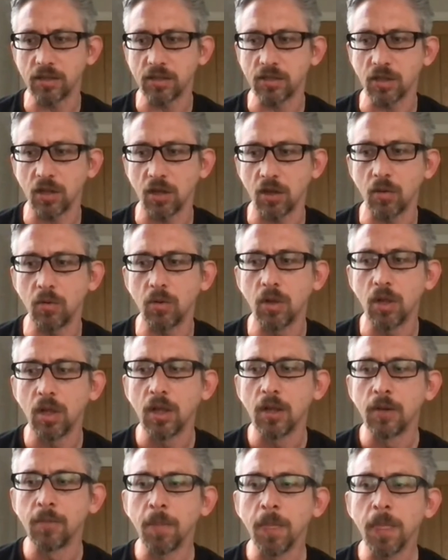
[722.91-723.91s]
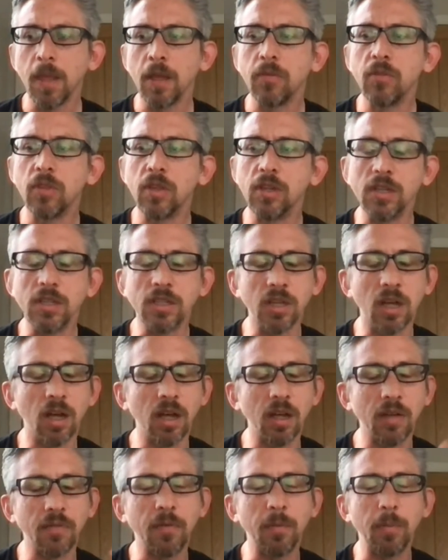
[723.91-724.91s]
So the
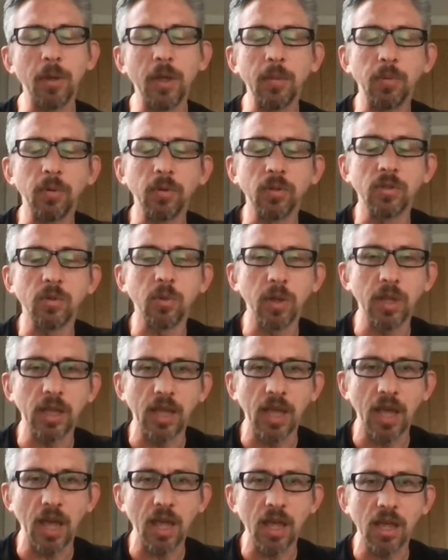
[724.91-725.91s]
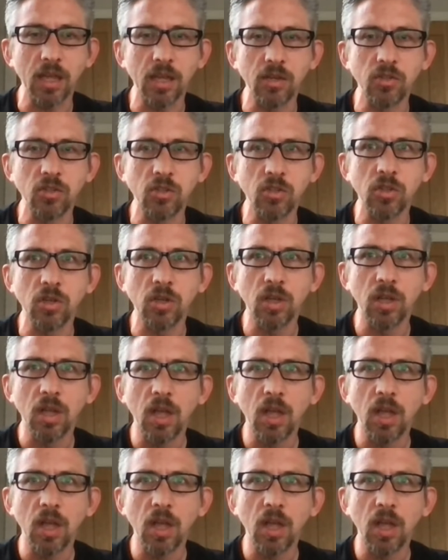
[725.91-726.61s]
desire for people to engage